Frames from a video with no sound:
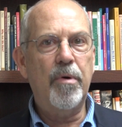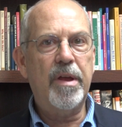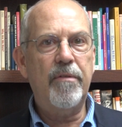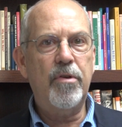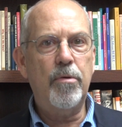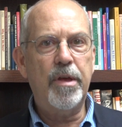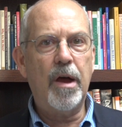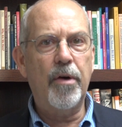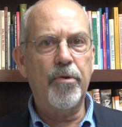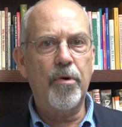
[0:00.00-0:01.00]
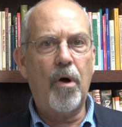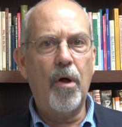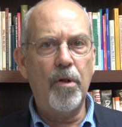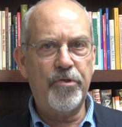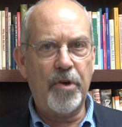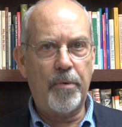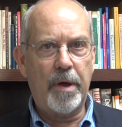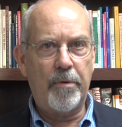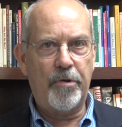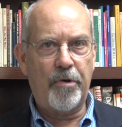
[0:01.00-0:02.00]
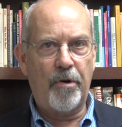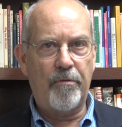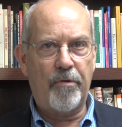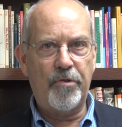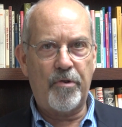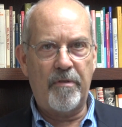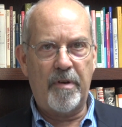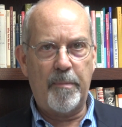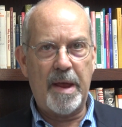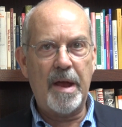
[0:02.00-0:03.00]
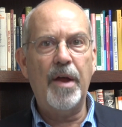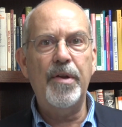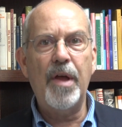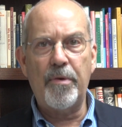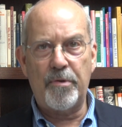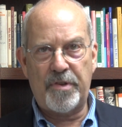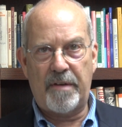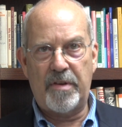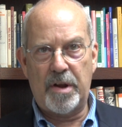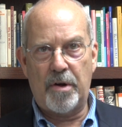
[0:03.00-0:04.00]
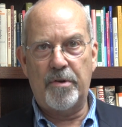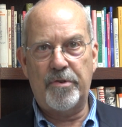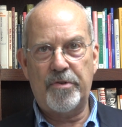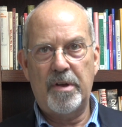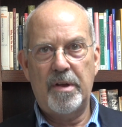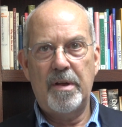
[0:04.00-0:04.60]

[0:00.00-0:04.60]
will give you the other also in return for serving me another seven years.